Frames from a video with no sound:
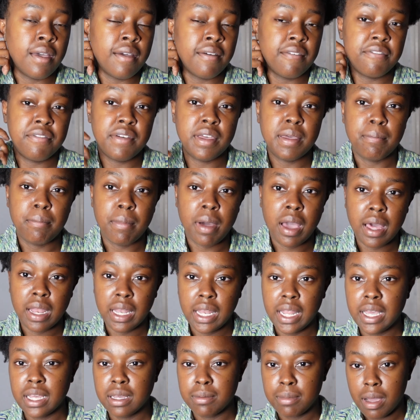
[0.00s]
fit my
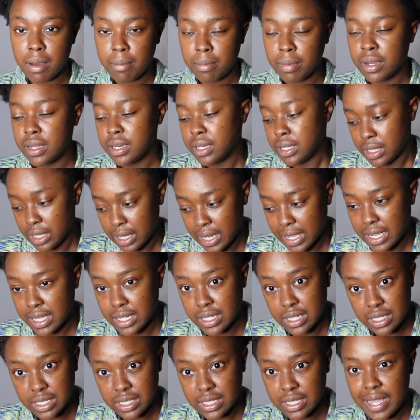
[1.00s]
leg and my butt like it
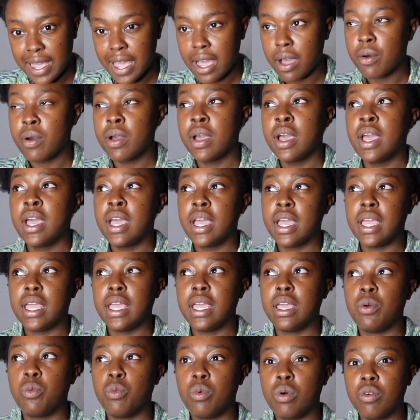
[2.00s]
does now,
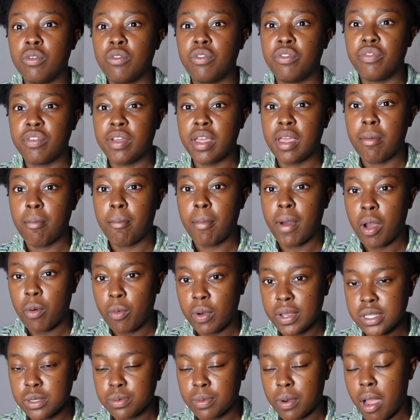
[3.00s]
it won't fit my
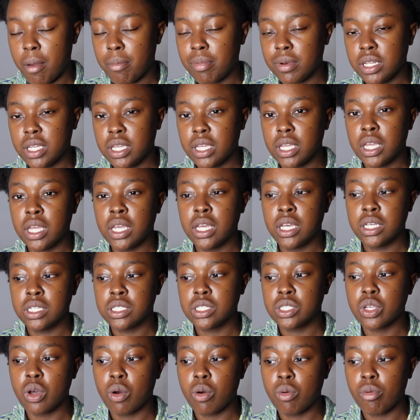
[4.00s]
waist properly.
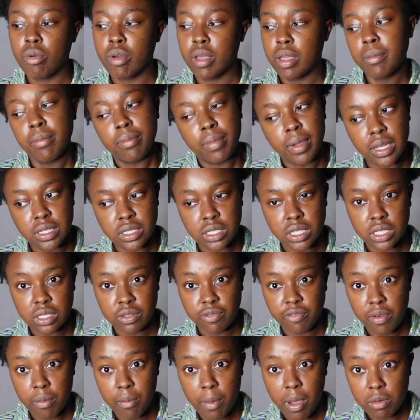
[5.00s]
So because it doesn't
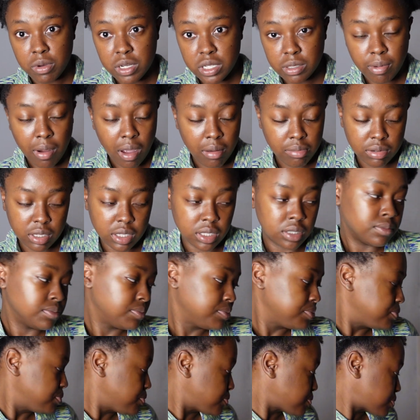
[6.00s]
fit my waist properly,
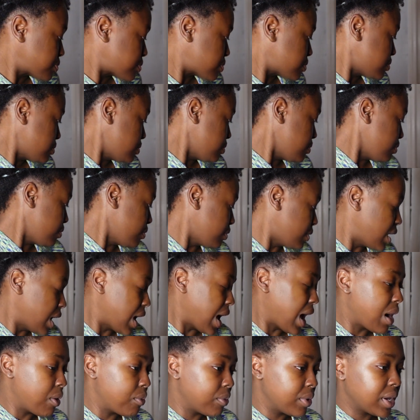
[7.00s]

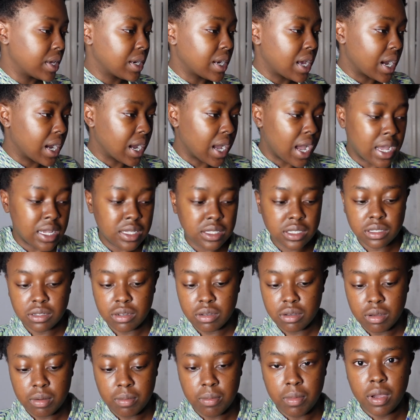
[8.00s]
I went and I got
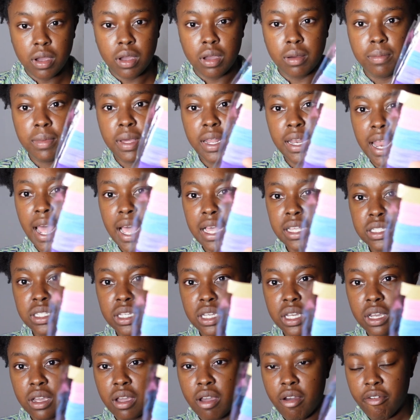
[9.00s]
some
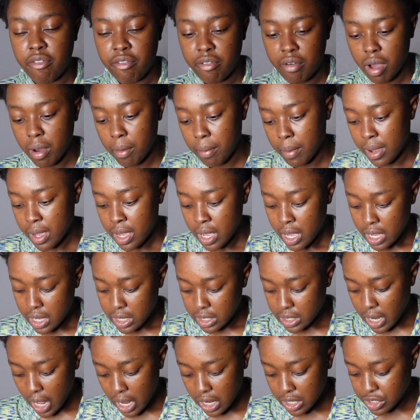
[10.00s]
elastic from
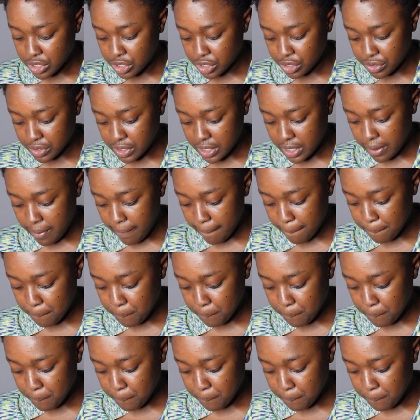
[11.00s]
Dollar Tree,